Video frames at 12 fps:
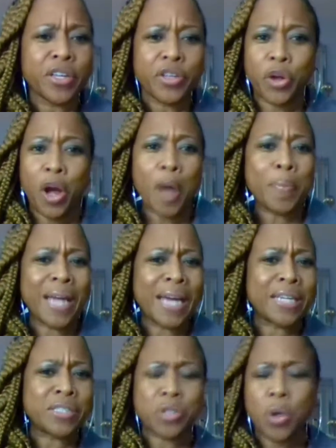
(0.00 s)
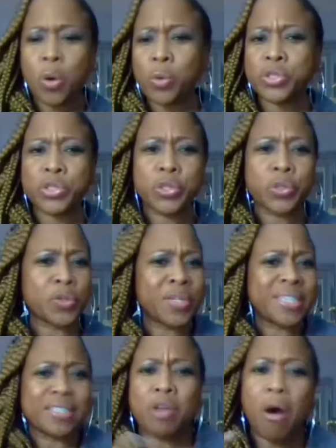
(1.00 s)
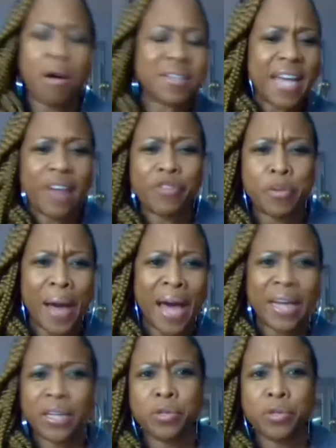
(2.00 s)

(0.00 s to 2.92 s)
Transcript: your upline has told you need to talk to everybody.